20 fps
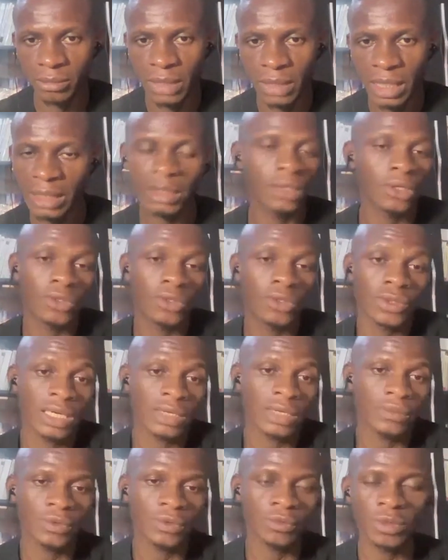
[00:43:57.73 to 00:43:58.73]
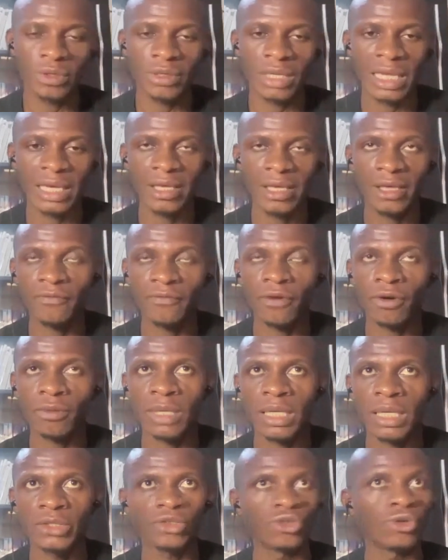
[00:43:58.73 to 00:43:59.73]
And it doesn't have to be like a
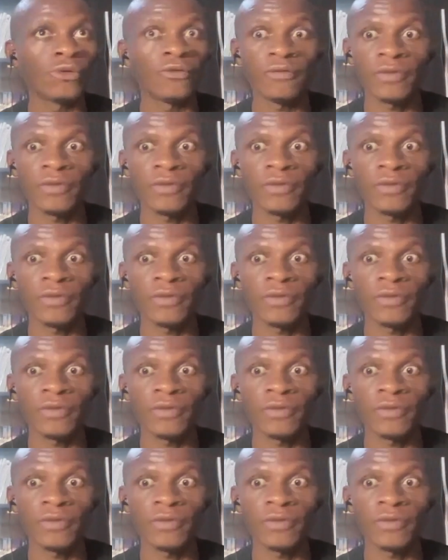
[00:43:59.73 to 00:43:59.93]
formal you